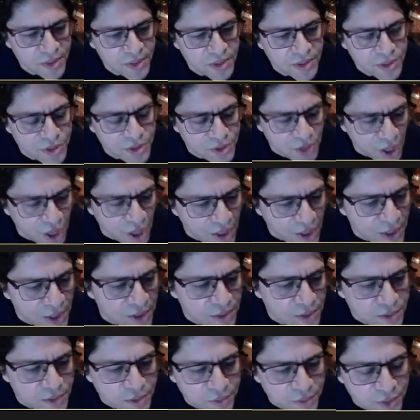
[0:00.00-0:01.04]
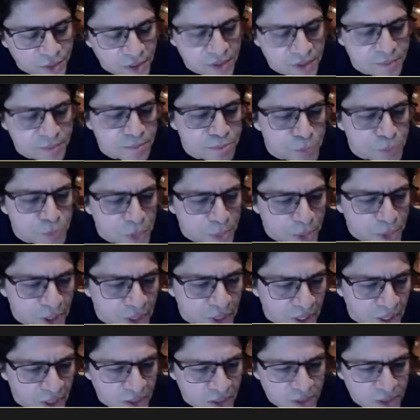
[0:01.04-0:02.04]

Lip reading: starting from Mabilla,